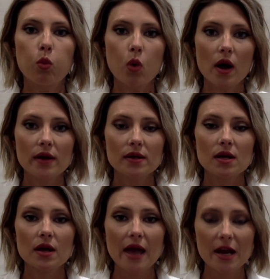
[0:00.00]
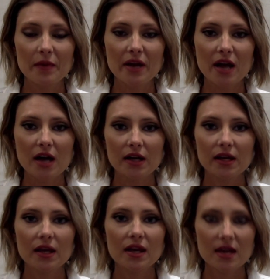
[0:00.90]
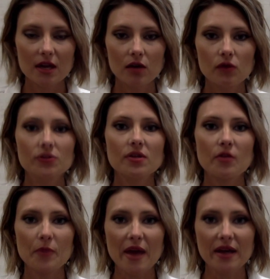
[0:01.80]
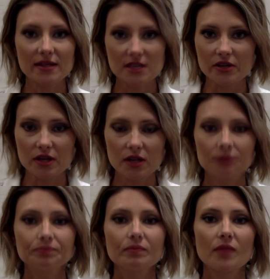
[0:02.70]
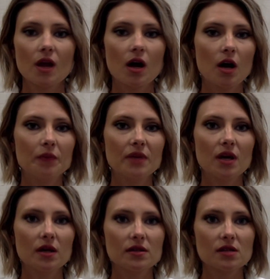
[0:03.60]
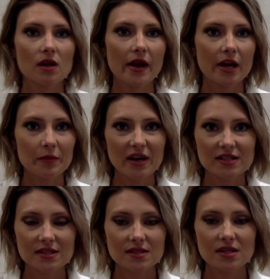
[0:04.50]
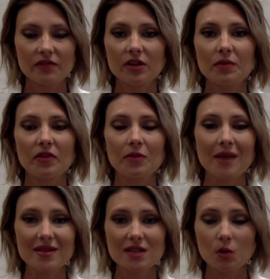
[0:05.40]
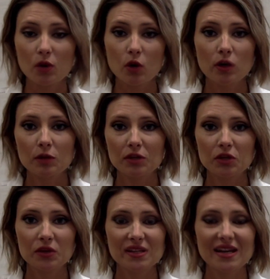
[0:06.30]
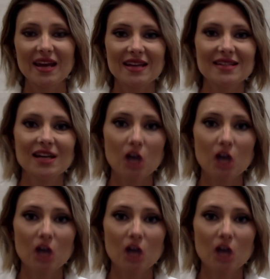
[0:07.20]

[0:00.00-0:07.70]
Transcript: what antibiotic kills the bacteria um, and antibiotic sensitivity, but the method that we're going to be doing today is the